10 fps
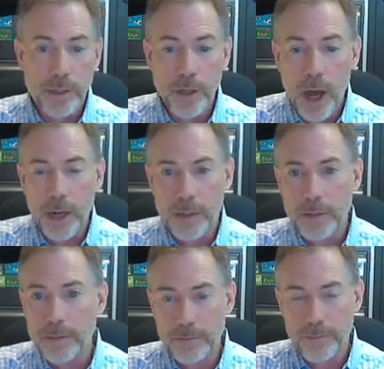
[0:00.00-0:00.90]
Not
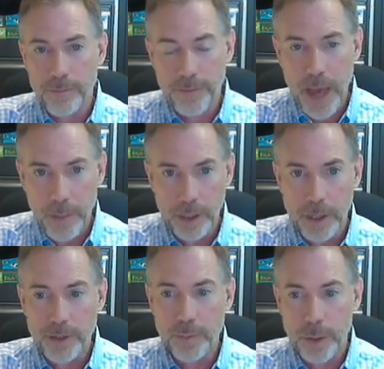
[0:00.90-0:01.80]

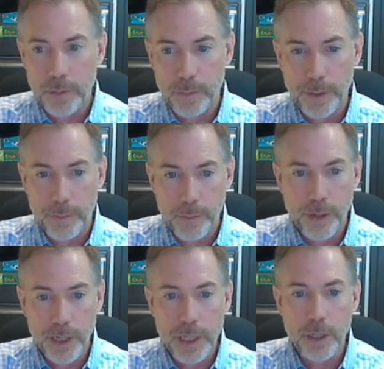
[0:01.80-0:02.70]
fabulous, but
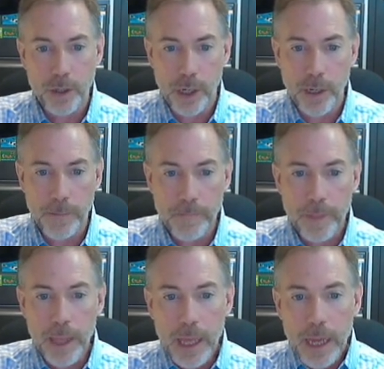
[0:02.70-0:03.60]
pretty good.
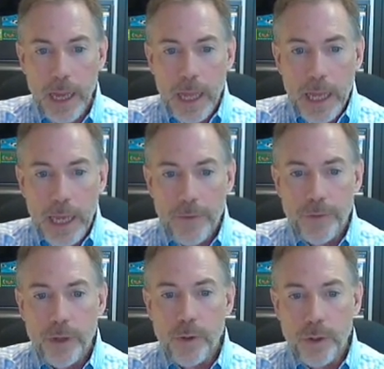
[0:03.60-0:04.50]

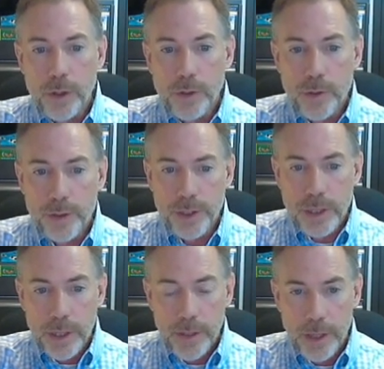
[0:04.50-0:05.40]
If you used
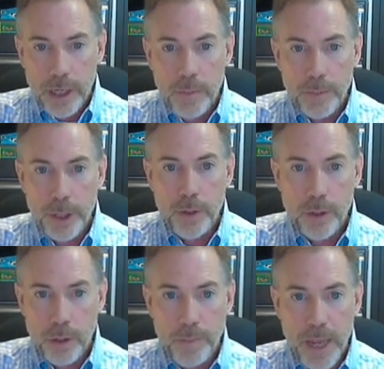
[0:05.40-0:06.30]
the
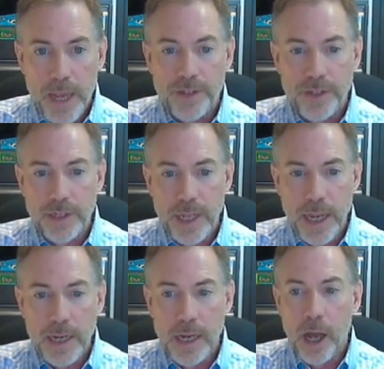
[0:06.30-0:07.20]
computer-based
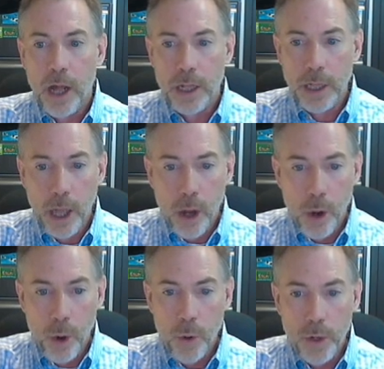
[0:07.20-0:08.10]
data
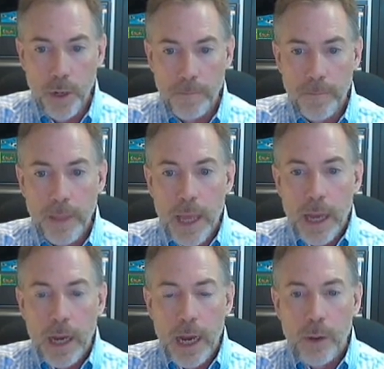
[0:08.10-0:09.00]
alone,
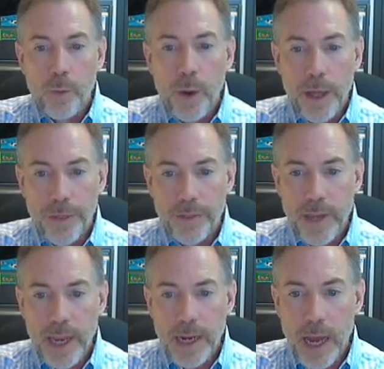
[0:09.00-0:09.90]
with
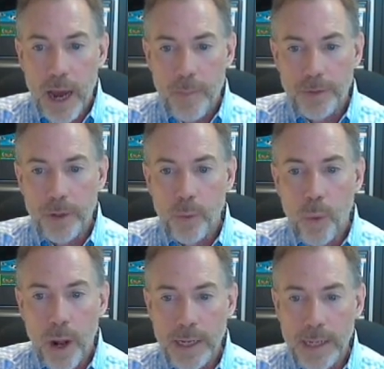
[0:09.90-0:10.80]
data up to
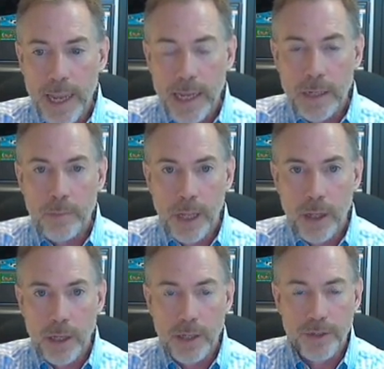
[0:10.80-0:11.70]
1 day in milk.